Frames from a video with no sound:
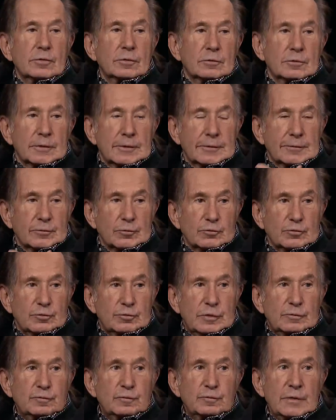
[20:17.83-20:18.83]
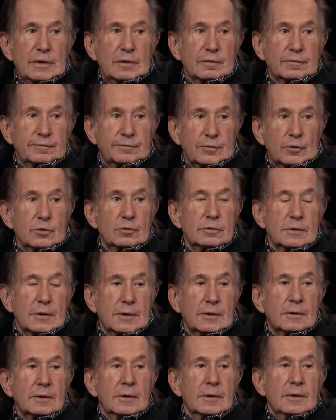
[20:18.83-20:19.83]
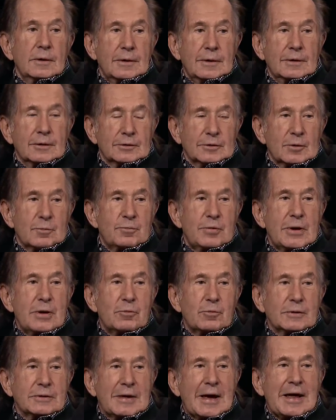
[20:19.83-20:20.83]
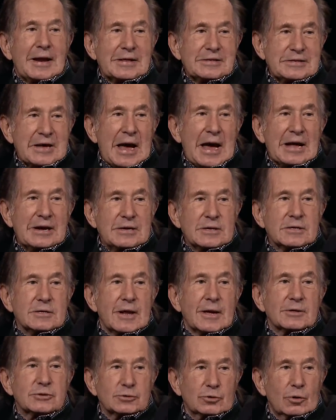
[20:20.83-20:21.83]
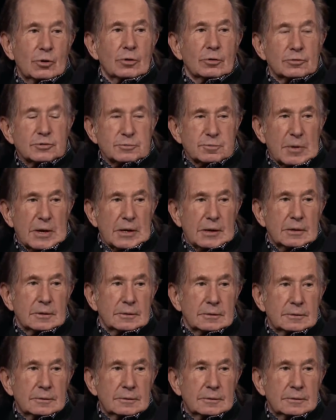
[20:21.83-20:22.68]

and we'll give them real food, and it'll compete with that Italian next door, who's me.